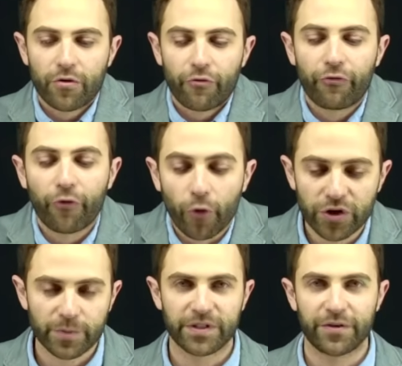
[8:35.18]
for
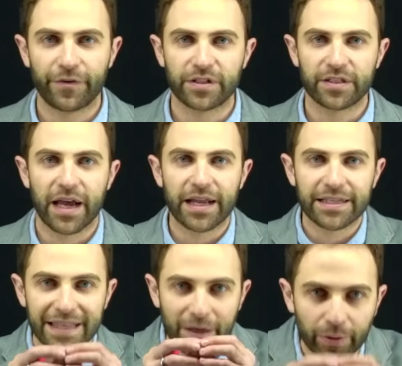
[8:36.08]
specific
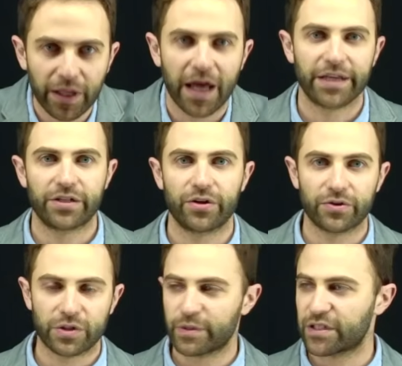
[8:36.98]
societies that apply to
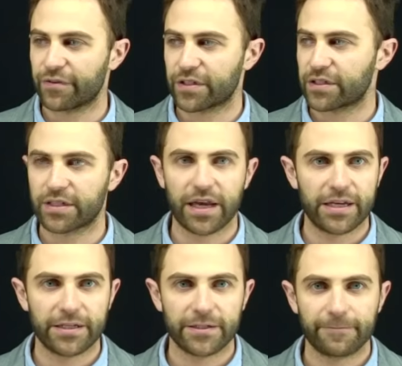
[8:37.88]
those specific
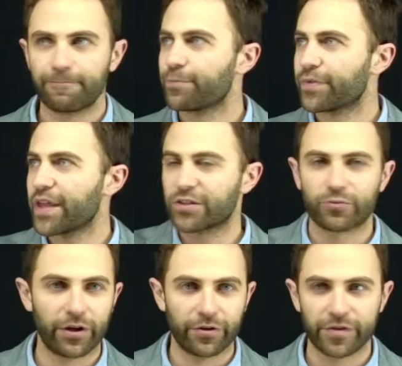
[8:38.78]
societies. That's
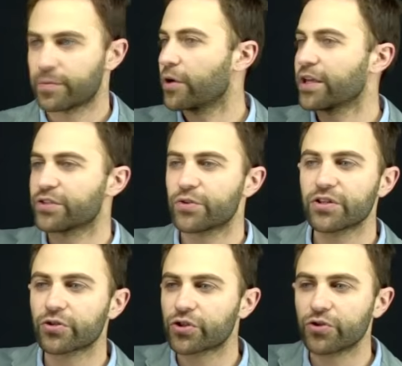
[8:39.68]
relativism. Okay, so
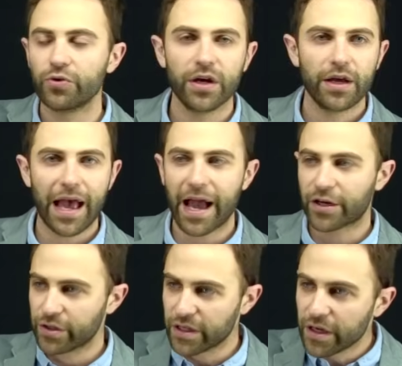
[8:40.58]
these are two
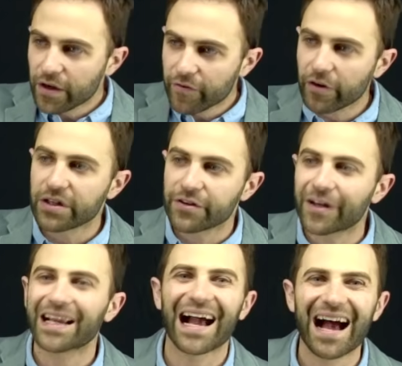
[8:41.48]
actually very
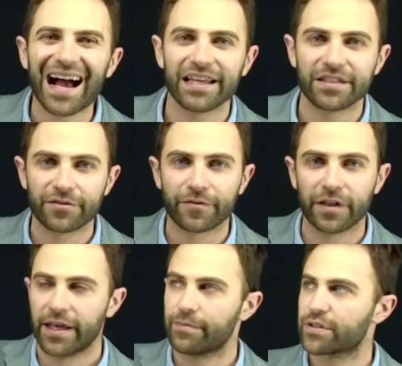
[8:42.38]
different kinds of
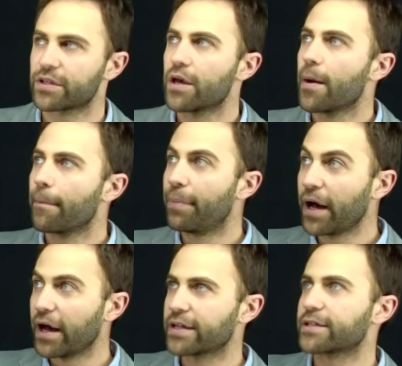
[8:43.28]
claims.
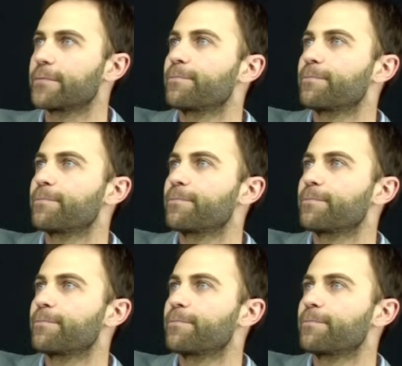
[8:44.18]
But